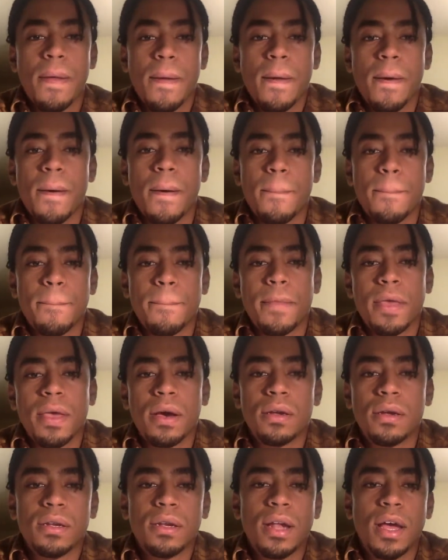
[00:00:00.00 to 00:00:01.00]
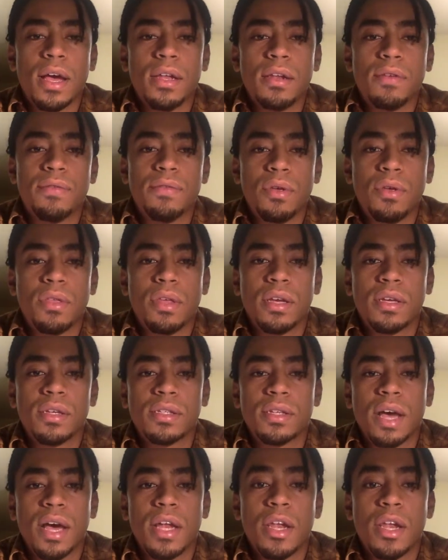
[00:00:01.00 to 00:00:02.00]
It underlined a few things
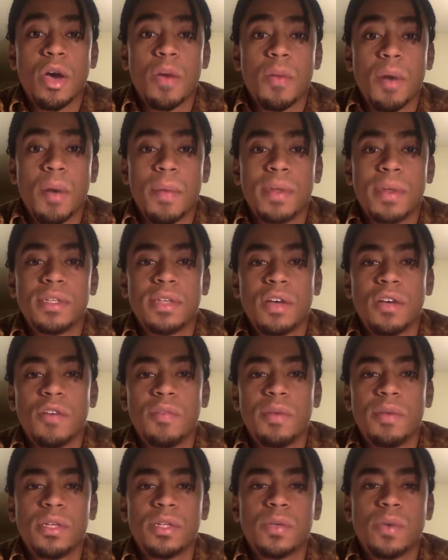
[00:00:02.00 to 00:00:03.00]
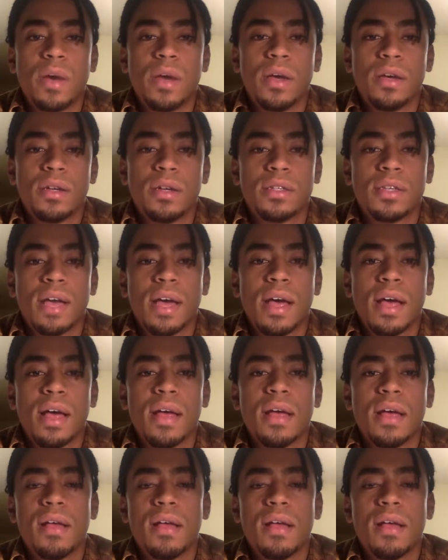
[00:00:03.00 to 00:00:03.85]
that I about myself, but it's quite good to